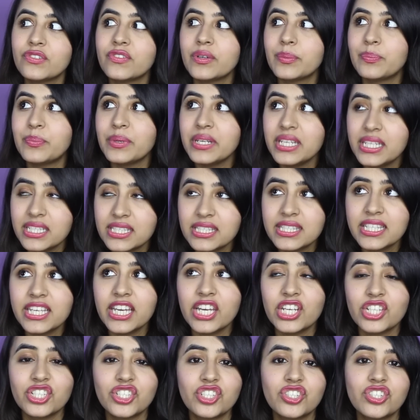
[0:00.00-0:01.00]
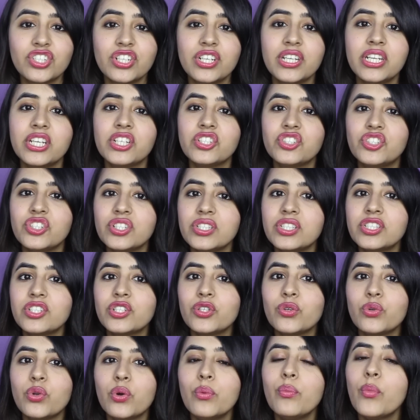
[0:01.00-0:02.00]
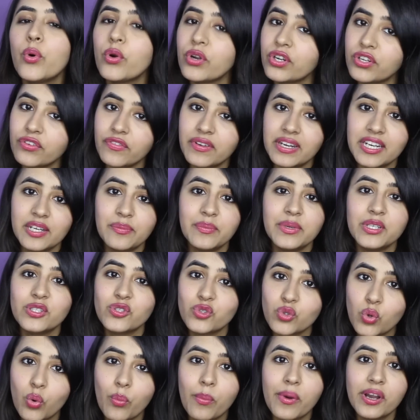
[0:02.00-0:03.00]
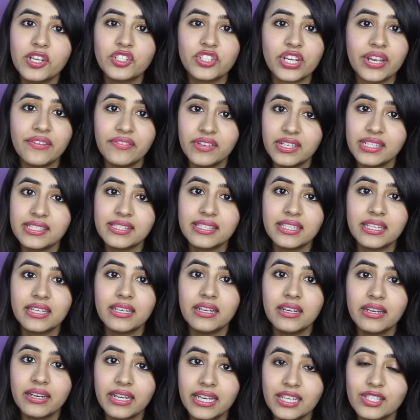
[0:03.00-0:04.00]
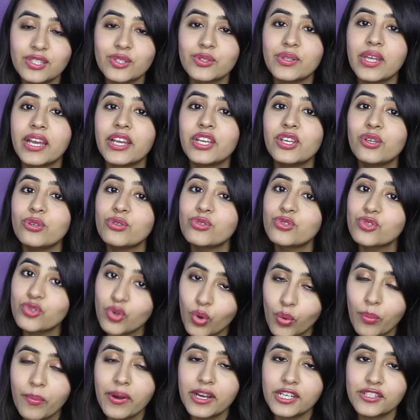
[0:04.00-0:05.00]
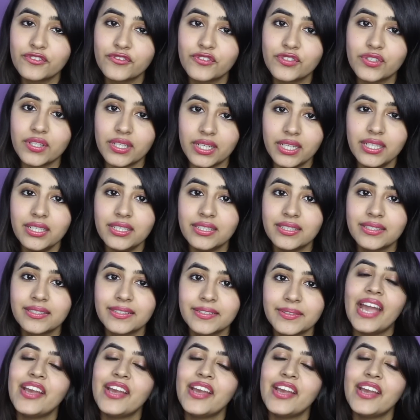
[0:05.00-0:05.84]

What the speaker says: of appreciation just motivate me so much every single day. So thank you so much for it.